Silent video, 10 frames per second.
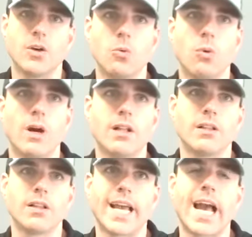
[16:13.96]

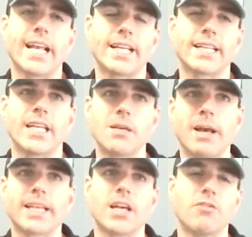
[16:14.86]
well, like I can see
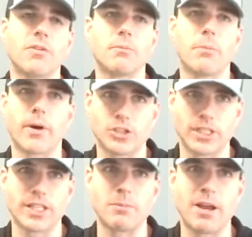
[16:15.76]
myself
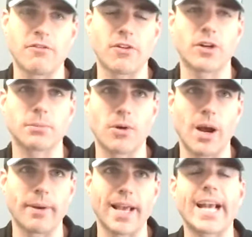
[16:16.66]
purchasing my first
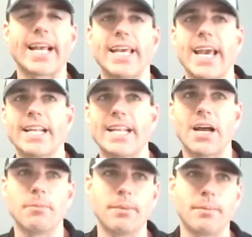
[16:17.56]
property. I can get a
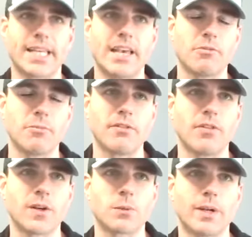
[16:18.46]
down payment, save for my
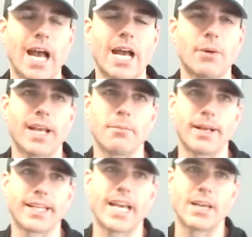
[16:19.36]
first one. How do I get my
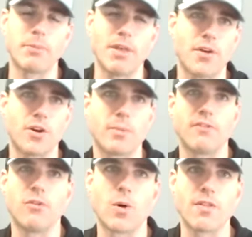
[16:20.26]
second, my third, my
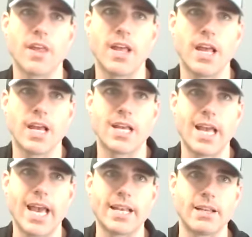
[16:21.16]
fourth?
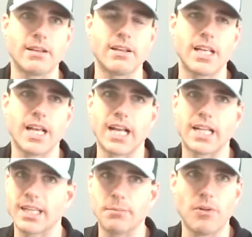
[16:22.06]
And a
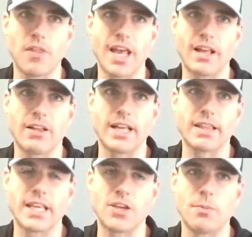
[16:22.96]
simple thing like
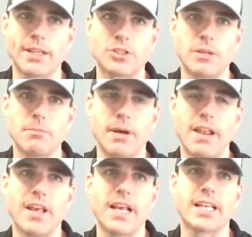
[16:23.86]
that you mentioned, but I
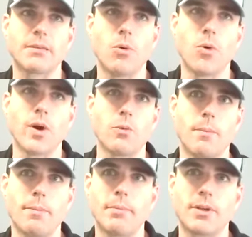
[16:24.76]
think it's important
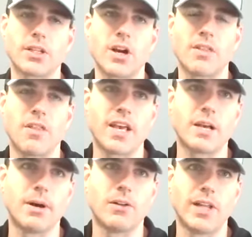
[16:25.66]
when people start to think
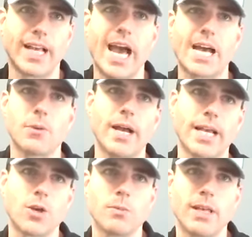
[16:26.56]
about like, how do I
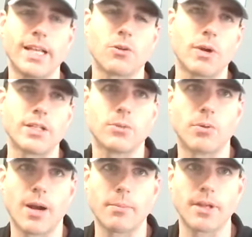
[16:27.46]
accumulate a rental
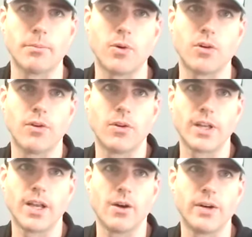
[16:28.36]
property
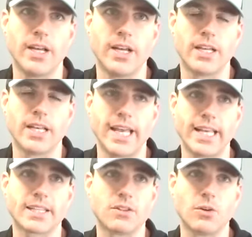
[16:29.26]
portfolio,
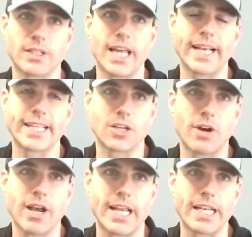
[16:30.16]
is those lines of
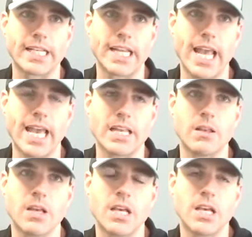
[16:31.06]
credit. And
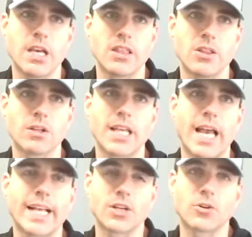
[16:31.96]
those
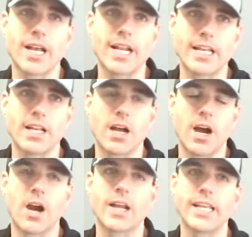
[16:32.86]
lines of credit
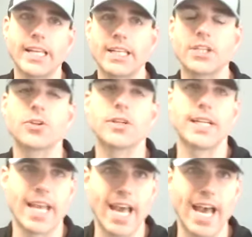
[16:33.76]
are easier to
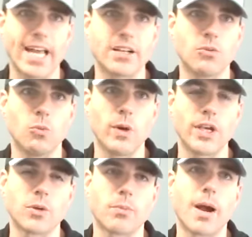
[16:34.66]
get when
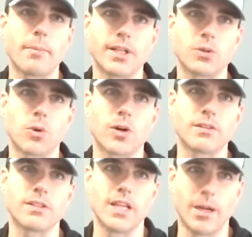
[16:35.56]
your property's worth
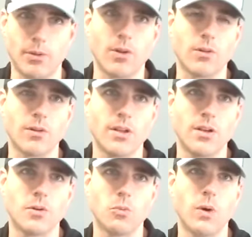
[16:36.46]
double
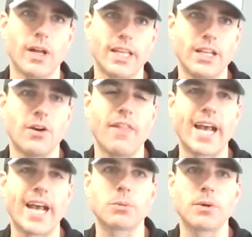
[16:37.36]
what, you know, and
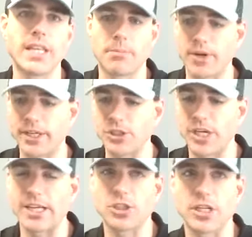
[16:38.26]
that's where the
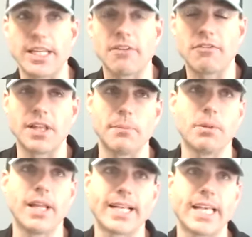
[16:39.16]
appreciation definitely
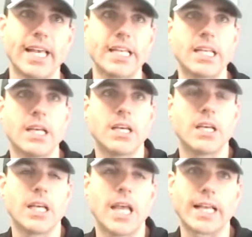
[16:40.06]
plays in
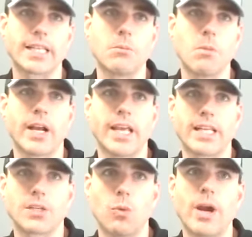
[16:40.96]
and some
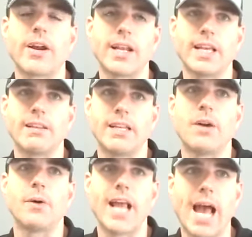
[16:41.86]
markets where, you
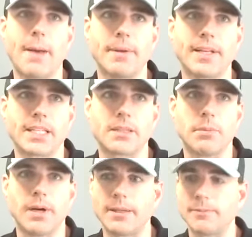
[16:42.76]
know, it happens.
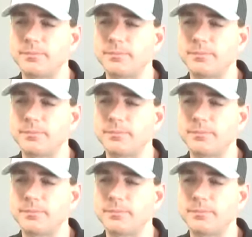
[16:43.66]
Yeah.